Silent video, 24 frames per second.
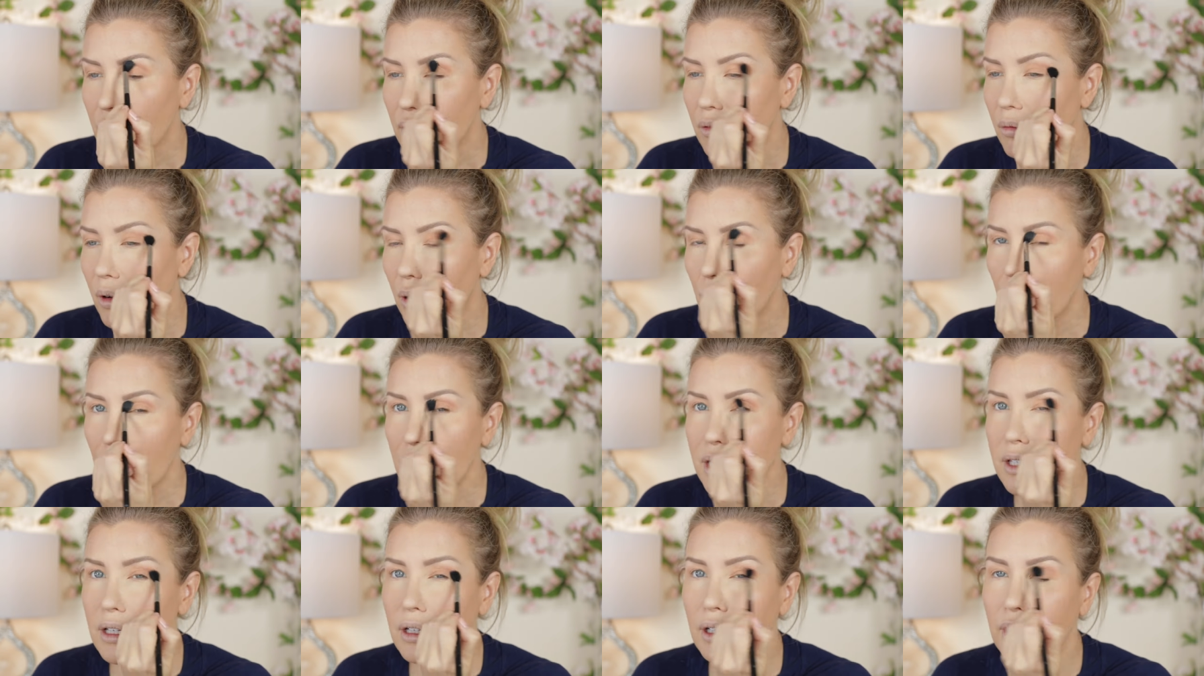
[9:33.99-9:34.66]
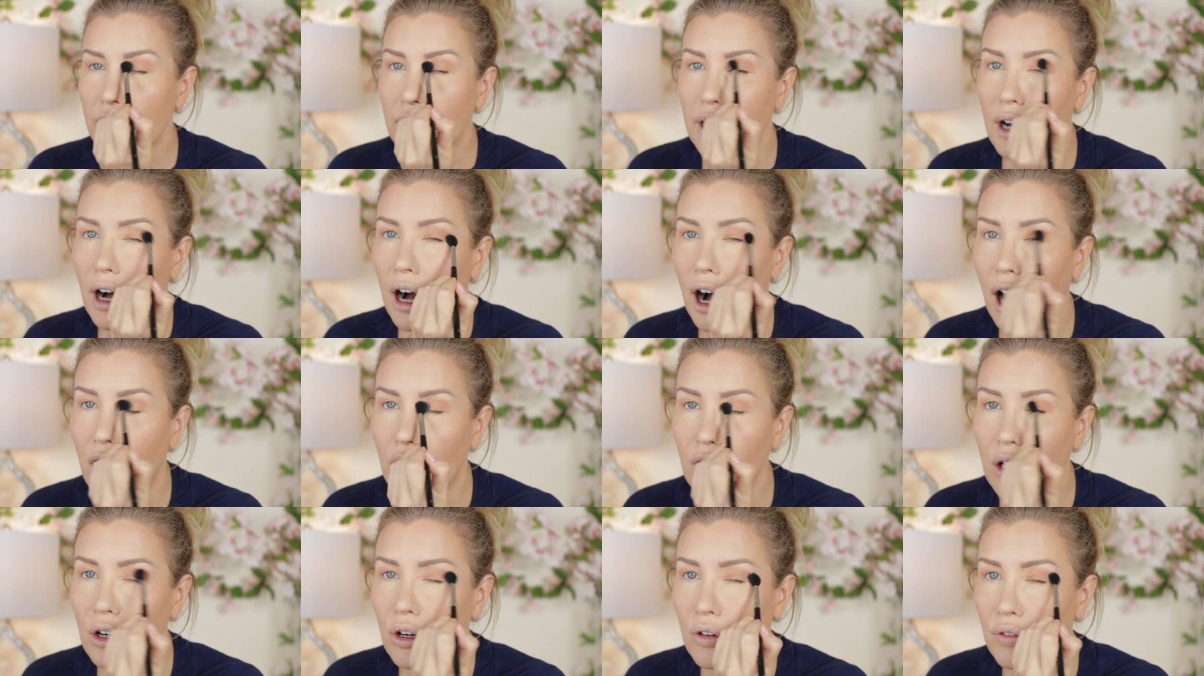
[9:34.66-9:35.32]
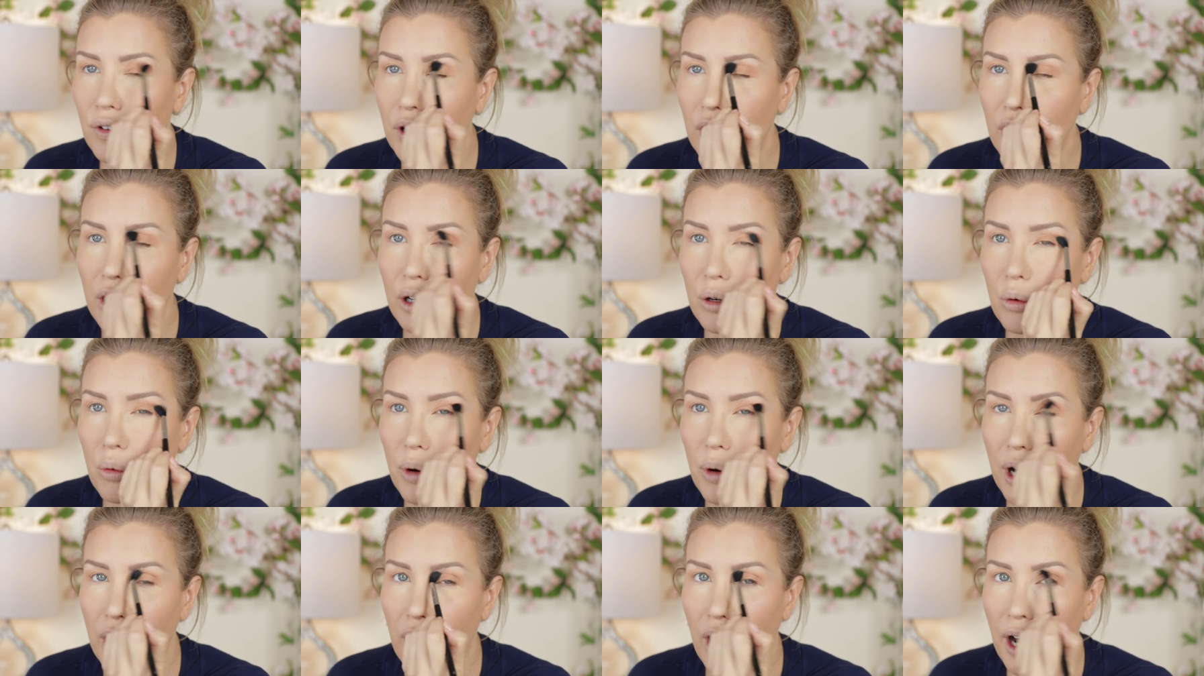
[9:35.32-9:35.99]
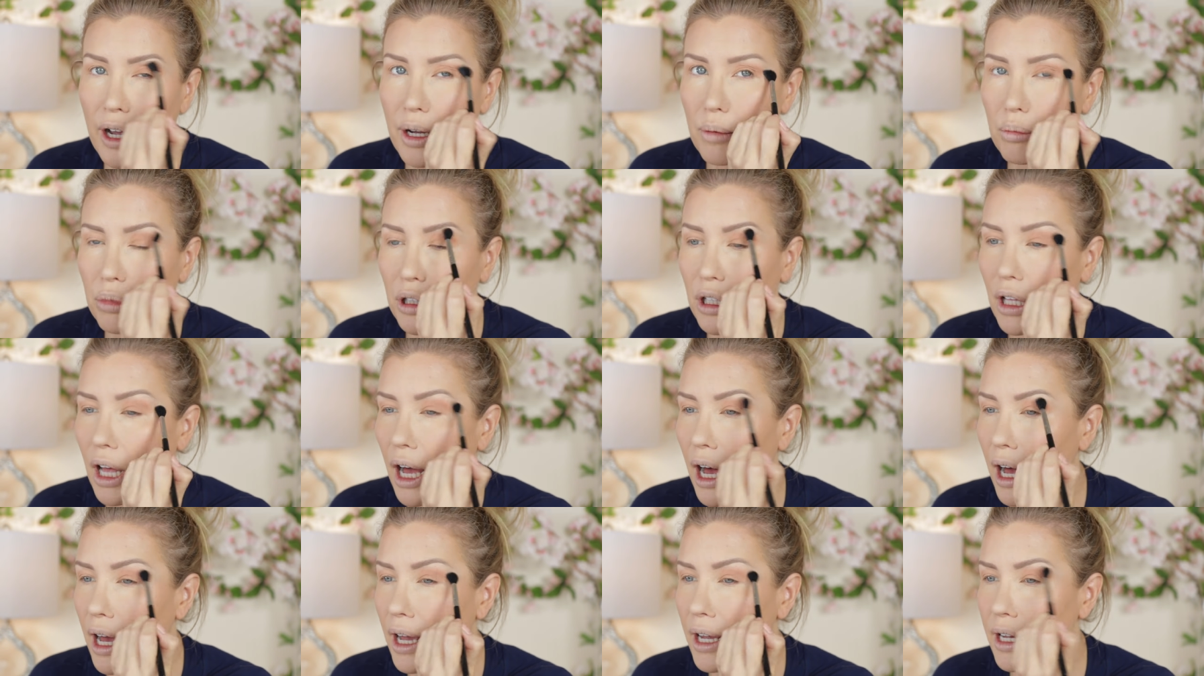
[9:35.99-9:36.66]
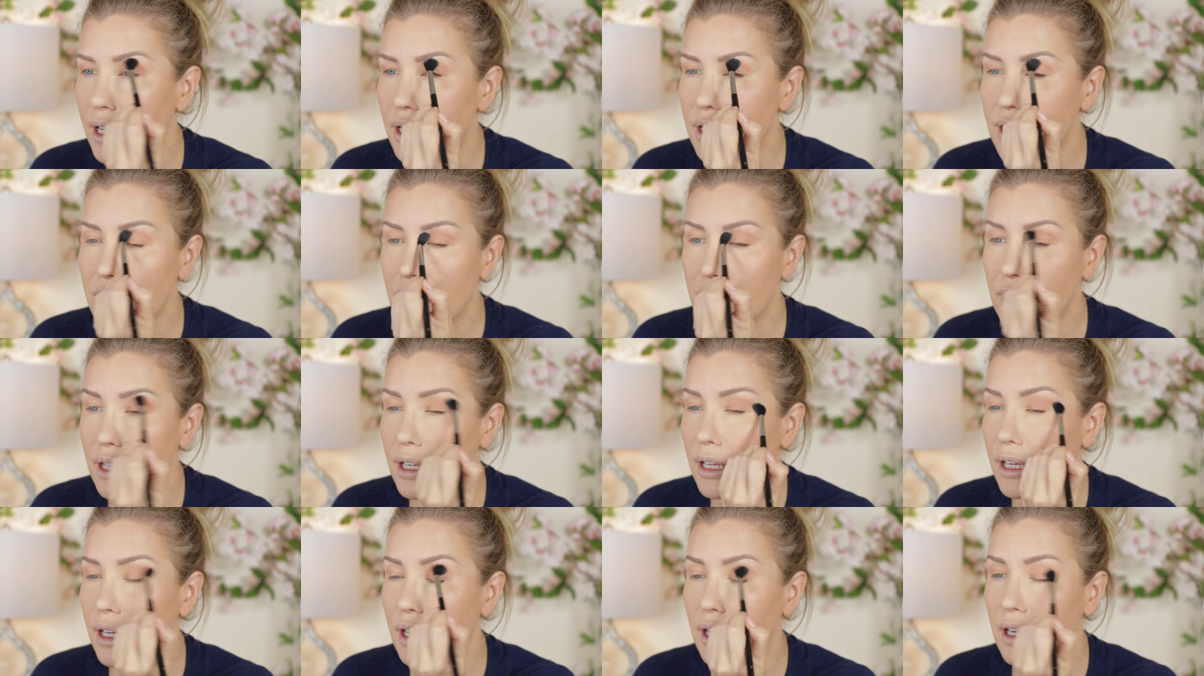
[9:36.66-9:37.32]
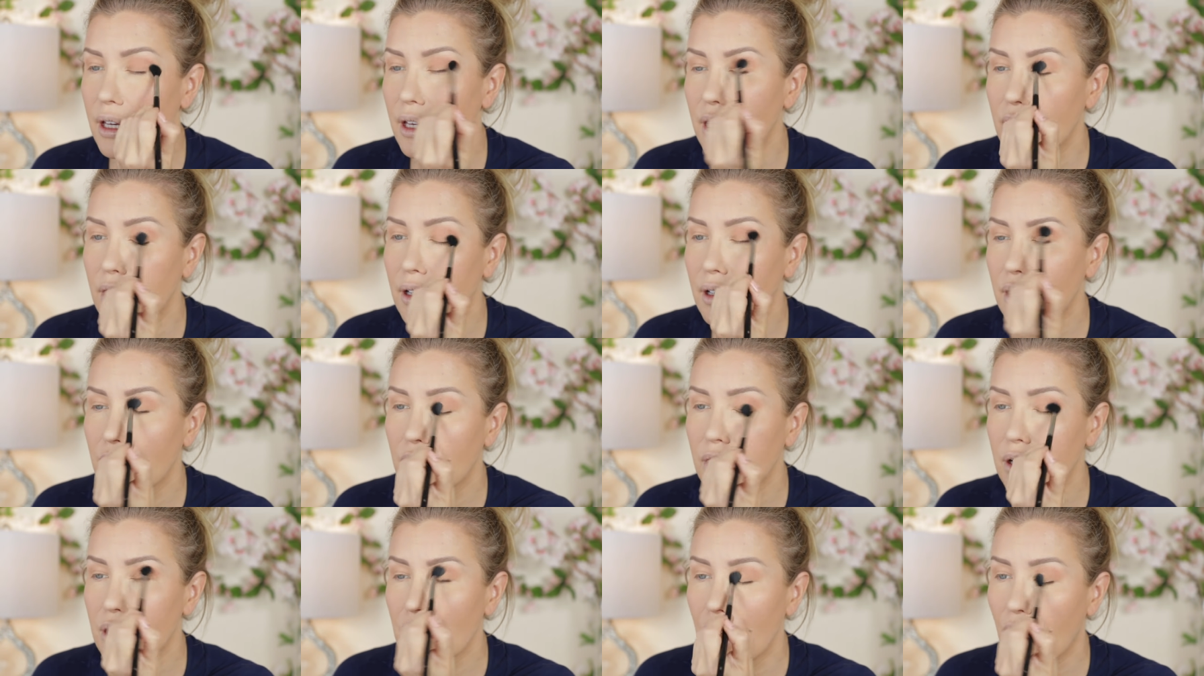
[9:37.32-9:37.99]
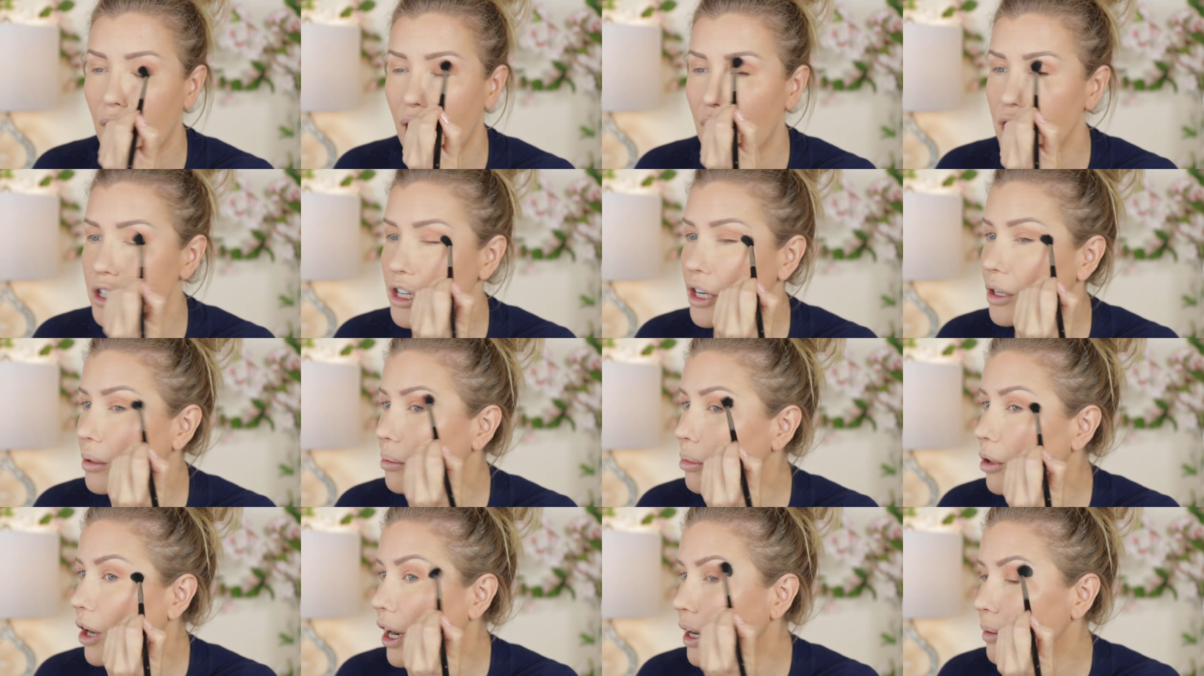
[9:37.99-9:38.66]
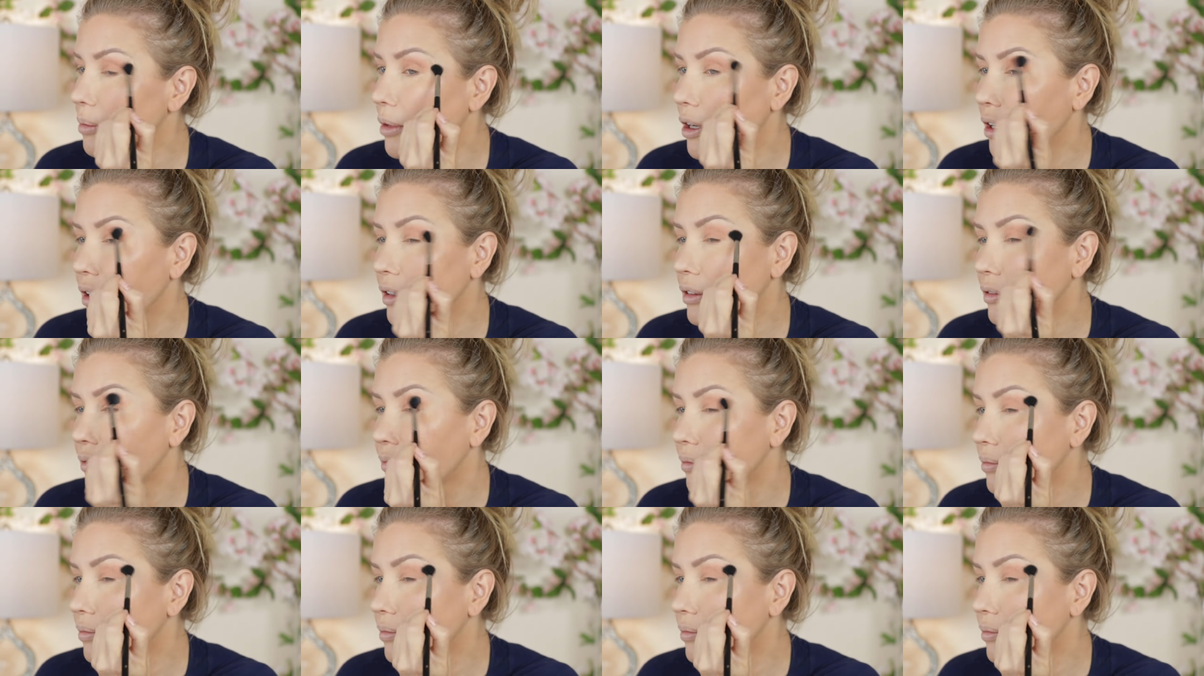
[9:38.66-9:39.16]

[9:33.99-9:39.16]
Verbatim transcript: Well, basically all over where I applied the eyeshadow primer.